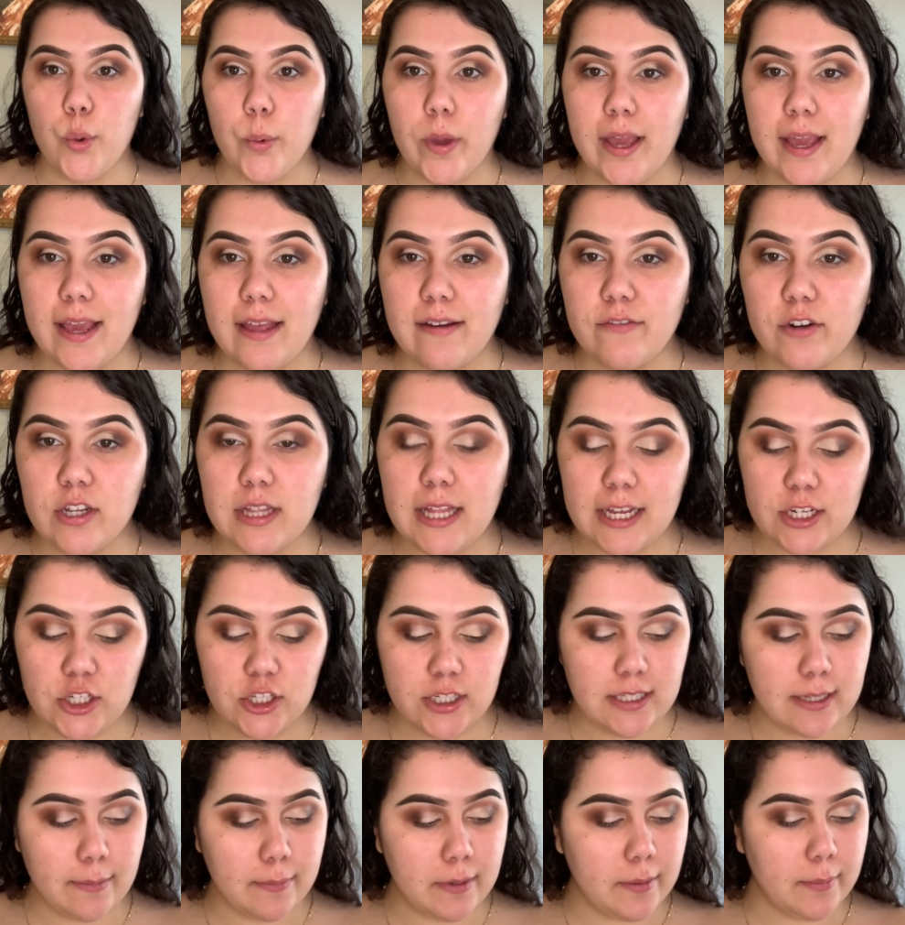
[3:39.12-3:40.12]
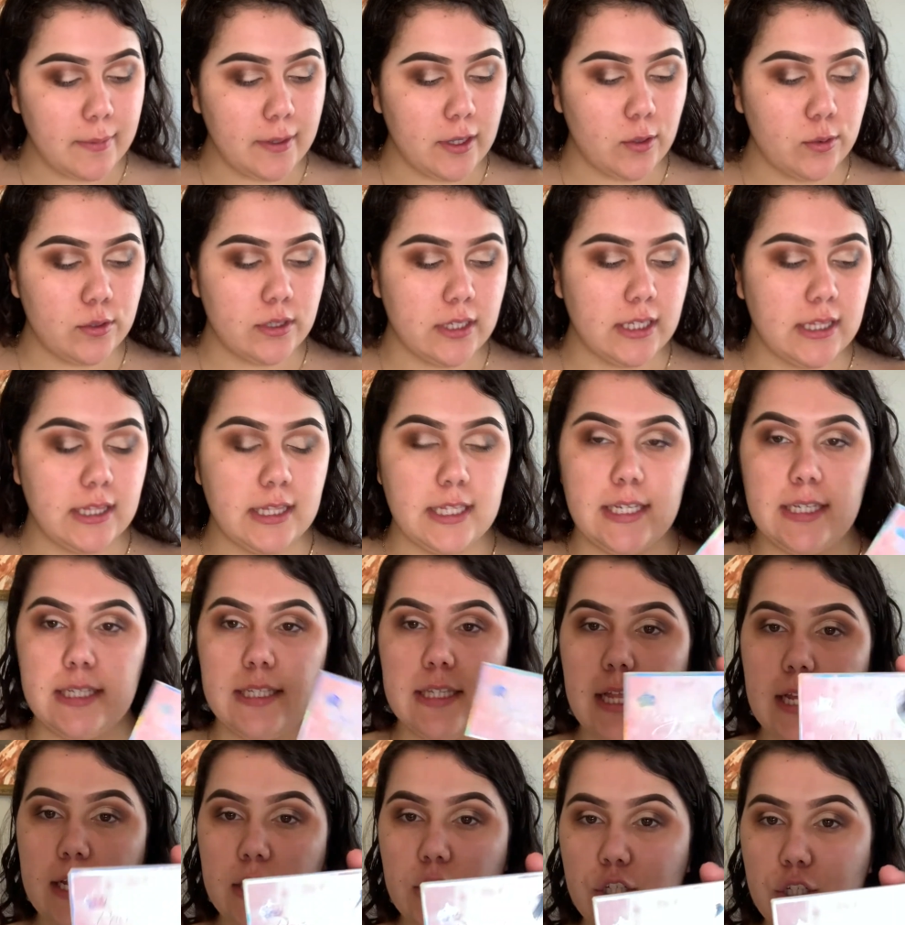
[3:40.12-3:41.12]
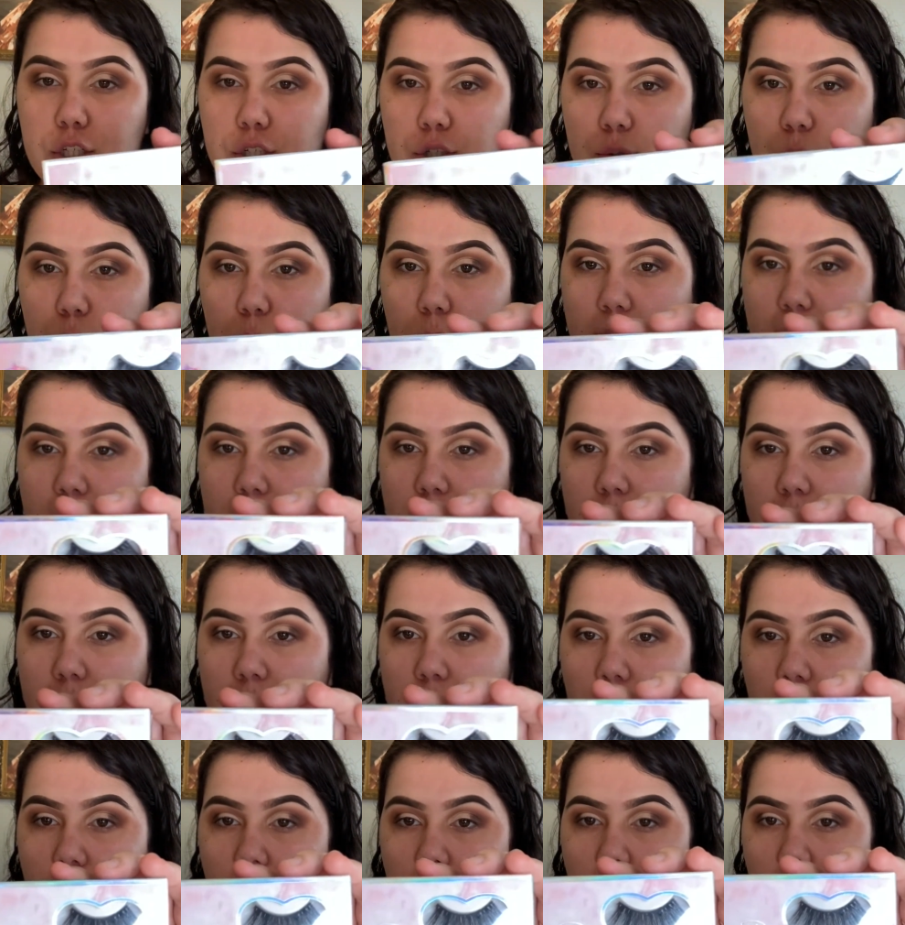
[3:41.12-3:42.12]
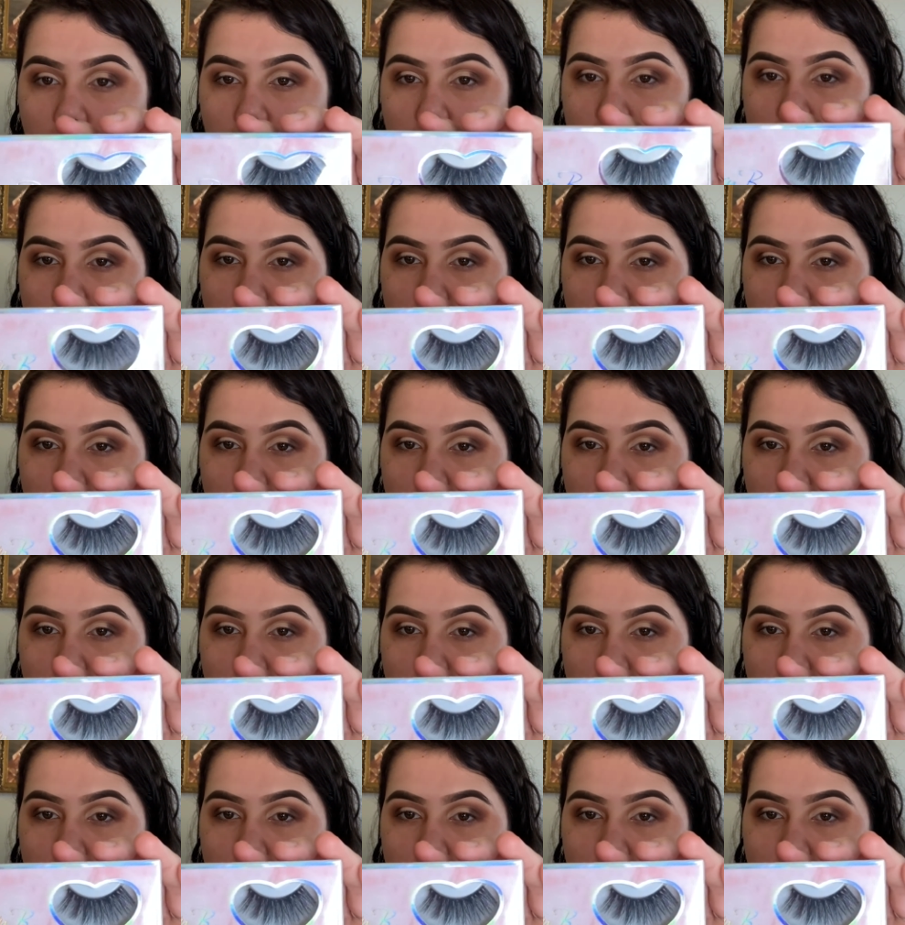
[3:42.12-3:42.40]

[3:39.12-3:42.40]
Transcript: And for lashes, I'm going to be using these lashes right here.